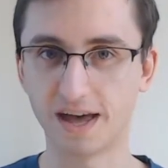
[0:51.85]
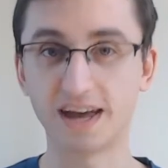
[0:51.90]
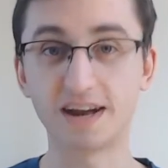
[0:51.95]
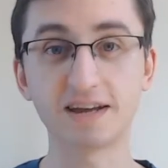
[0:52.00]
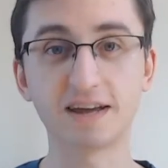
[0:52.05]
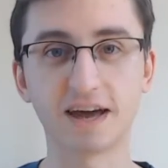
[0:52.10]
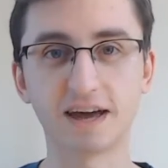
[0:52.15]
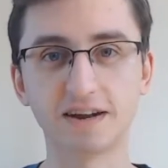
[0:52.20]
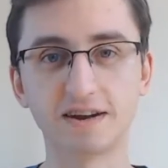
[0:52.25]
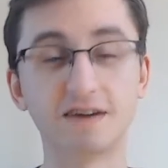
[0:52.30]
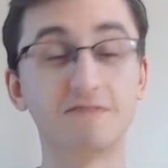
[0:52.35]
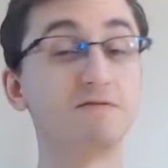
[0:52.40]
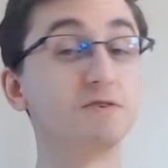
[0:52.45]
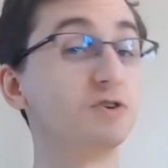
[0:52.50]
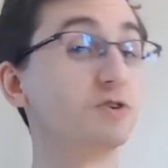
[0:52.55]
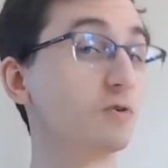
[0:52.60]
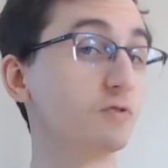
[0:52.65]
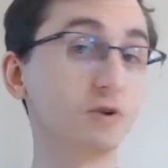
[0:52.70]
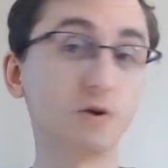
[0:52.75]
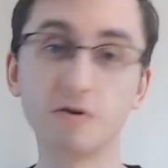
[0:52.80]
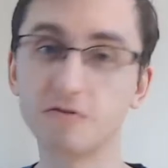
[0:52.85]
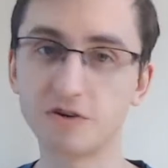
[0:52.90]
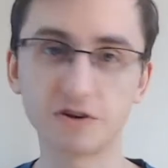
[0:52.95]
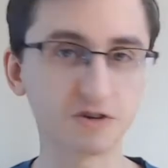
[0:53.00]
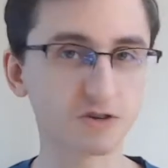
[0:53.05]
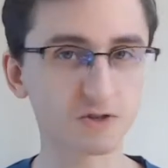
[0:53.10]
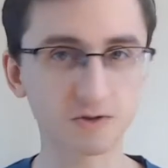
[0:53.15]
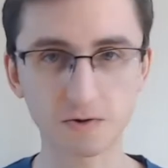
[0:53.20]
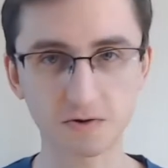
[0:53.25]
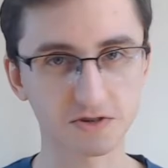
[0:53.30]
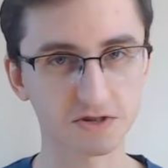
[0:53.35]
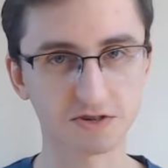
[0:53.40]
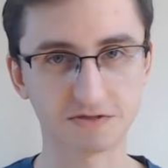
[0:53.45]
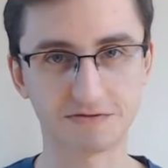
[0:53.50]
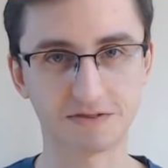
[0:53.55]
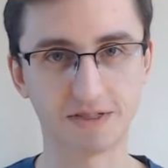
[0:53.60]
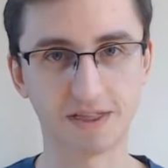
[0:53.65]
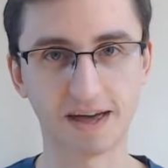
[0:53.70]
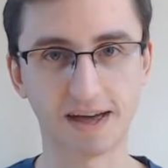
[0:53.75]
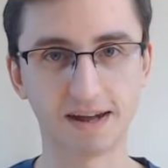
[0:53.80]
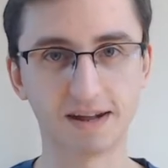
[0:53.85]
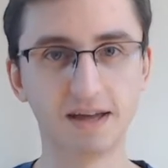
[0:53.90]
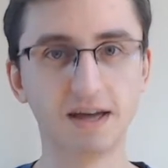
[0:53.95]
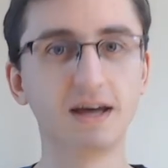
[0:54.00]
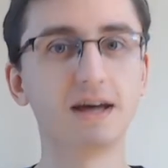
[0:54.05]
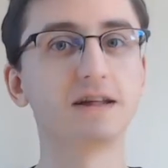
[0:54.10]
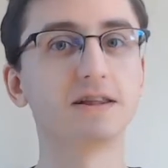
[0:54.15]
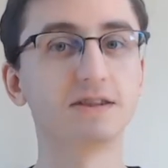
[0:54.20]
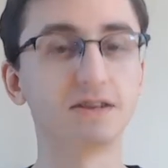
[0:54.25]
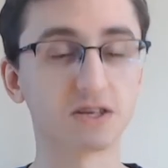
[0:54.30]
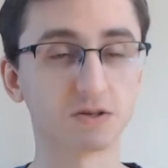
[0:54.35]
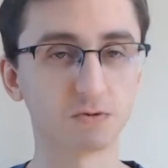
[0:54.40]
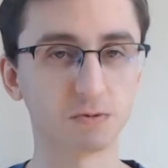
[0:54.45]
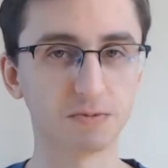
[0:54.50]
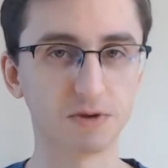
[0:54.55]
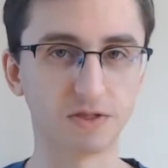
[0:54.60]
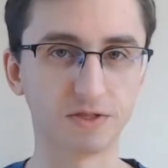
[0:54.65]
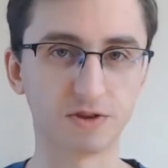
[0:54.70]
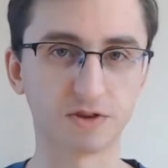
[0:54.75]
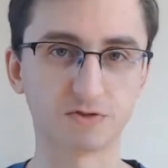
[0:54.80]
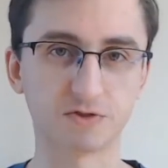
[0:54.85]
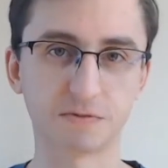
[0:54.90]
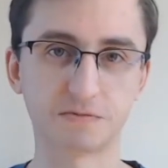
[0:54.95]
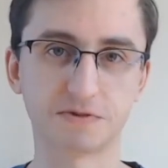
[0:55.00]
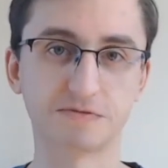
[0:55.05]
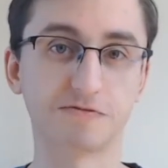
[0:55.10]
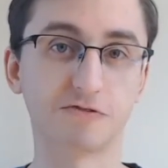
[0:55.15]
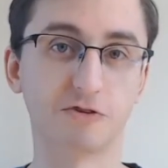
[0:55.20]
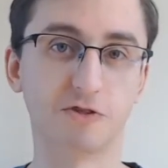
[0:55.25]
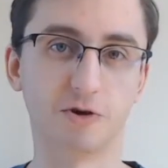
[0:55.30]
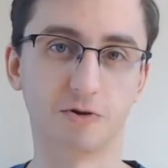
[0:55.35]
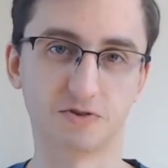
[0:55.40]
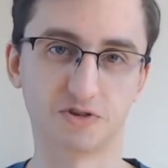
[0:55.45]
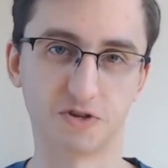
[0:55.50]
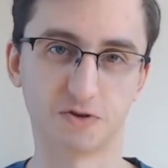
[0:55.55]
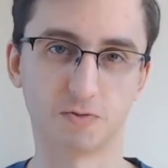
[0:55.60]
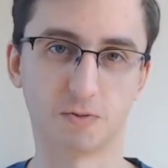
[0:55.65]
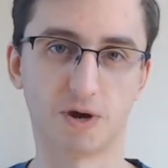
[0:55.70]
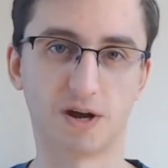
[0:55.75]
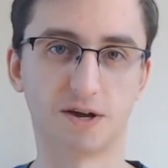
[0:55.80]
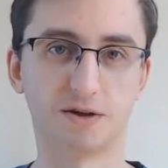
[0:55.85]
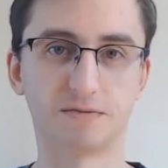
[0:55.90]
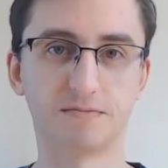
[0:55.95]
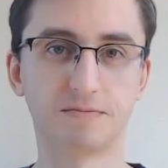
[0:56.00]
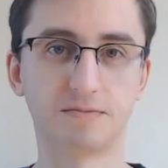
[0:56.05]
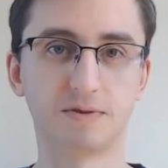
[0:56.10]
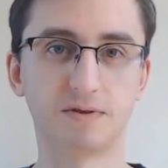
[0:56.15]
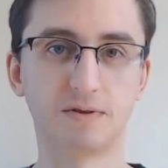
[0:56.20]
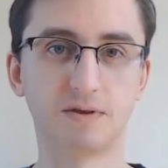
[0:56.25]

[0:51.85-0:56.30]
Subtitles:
And again, if you don't know of any sources for that, links will be in the description for those as well.